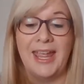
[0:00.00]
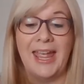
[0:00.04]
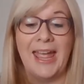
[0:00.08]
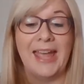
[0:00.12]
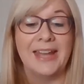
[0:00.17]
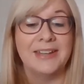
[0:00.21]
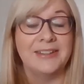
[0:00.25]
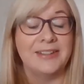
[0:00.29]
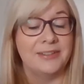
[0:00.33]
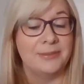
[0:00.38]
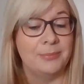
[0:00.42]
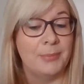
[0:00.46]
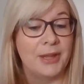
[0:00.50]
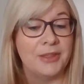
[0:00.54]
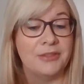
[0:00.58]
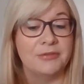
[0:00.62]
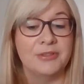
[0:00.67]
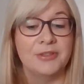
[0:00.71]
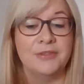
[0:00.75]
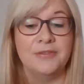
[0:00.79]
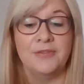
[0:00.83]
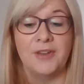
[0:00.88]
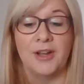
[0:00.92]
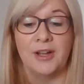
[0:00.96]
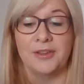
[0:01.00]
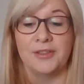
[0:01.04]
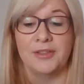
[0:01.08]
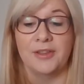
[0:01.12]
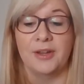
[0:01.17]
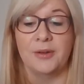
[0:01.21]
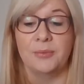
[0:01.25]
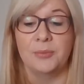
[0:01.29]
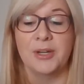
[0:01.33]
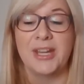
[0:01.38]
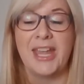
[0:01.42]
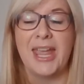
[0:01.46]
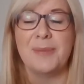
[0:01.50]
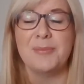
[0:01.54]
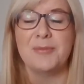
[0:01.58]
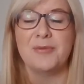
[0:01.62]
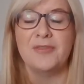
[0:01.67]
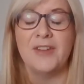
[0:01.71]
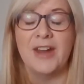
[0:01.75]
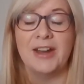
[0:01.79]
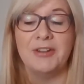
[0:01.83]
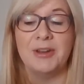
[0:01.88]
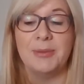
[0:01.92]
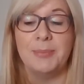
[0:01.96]
and his mother and father were kept
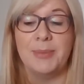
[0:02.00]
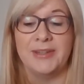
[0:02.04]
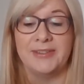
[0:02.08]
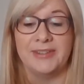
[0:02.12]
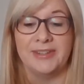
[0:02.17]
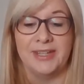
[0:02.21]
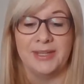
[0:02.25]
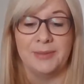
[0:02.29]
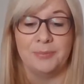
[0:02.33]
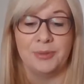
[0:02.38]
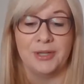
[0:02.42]
very busy